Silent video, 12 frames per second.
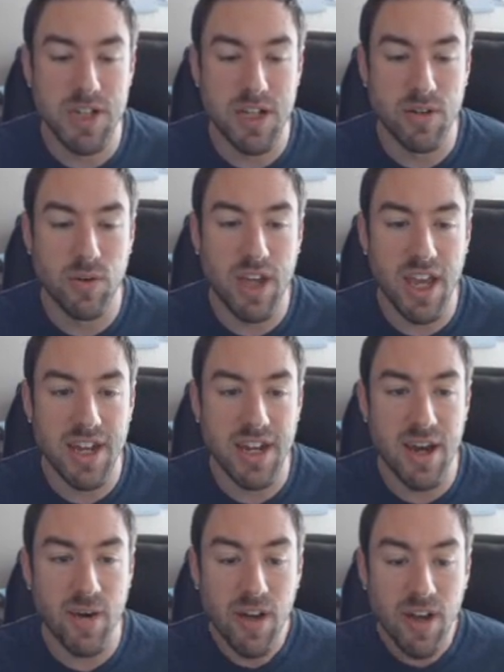channel, okay?
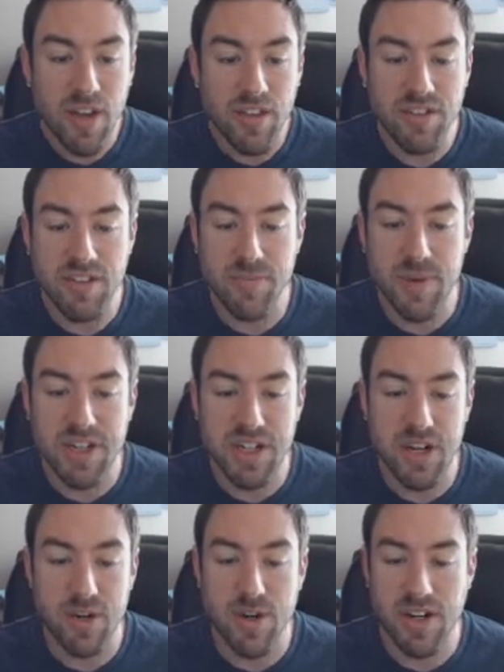Now, this is my
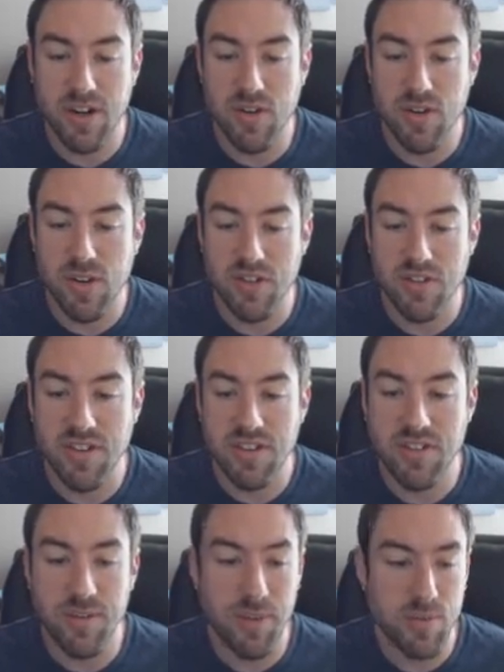channel right here. You can
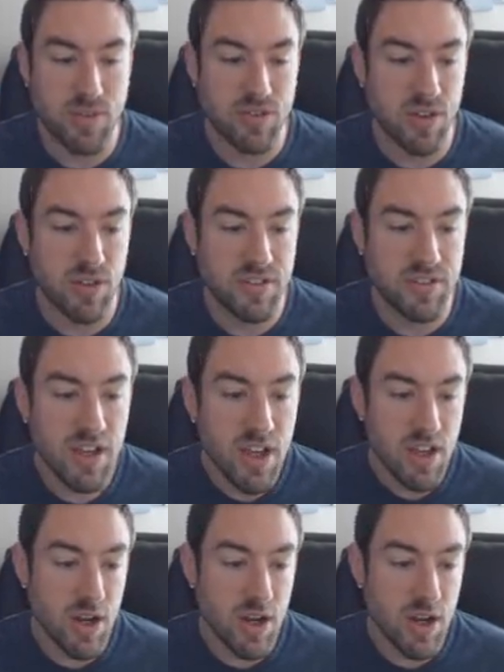see some of the results.